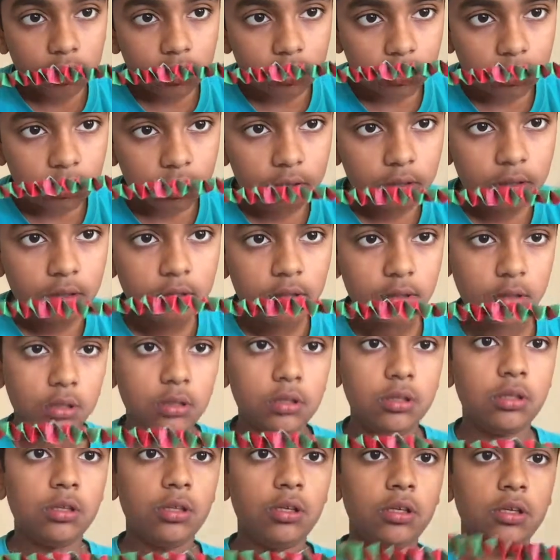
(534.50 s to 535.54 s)

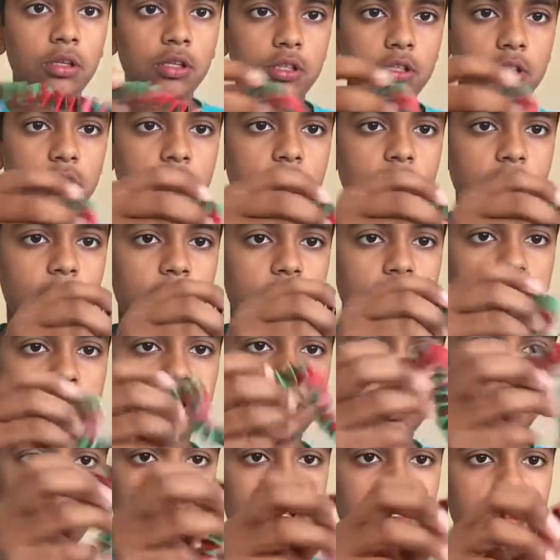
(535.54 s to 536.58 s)
You can stretch
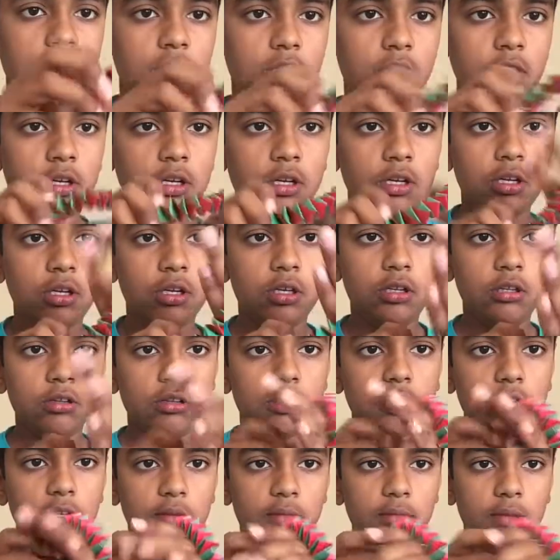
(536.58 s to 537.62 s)
it.
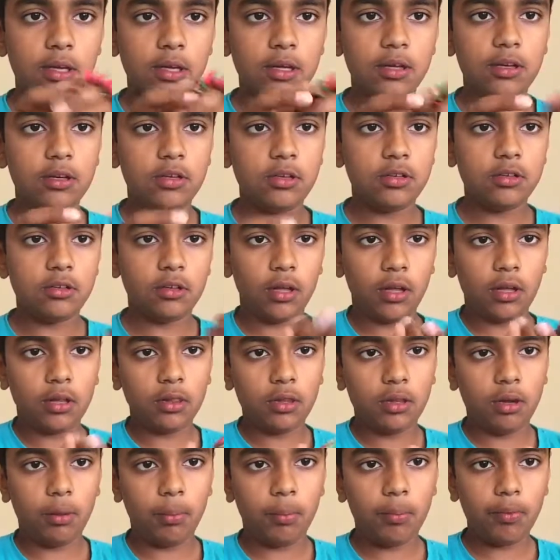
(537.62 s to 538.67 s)
You can make it into like a
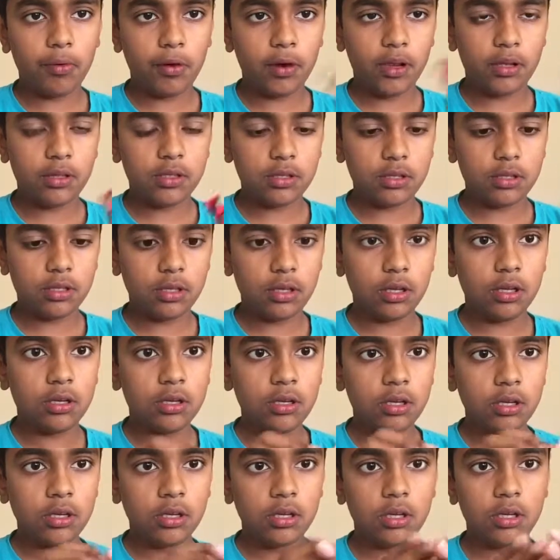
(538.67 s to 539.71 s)
little
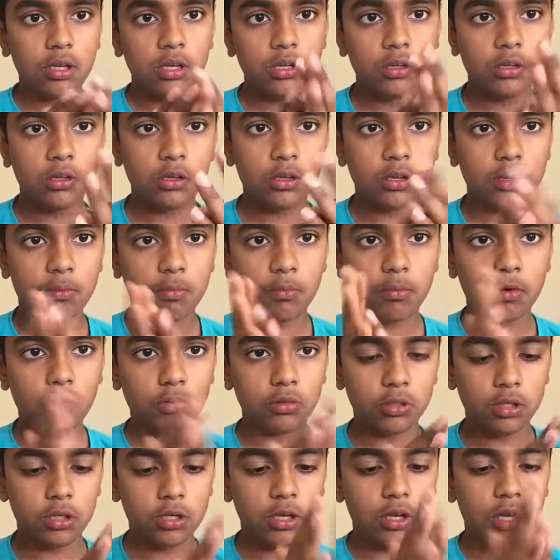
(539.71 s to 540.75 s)
bracelet. You can
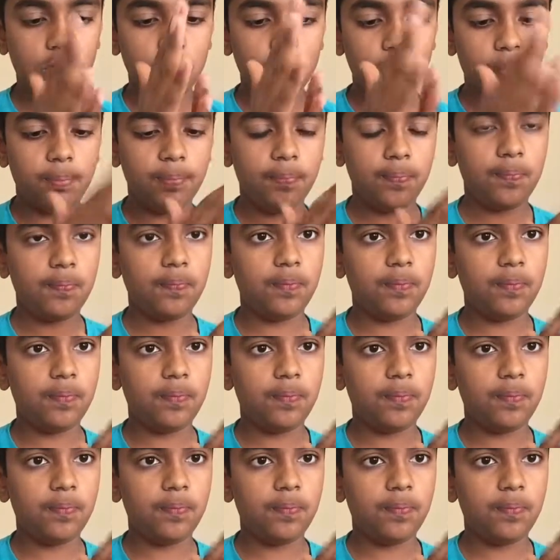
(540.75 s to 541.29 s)
mold it up.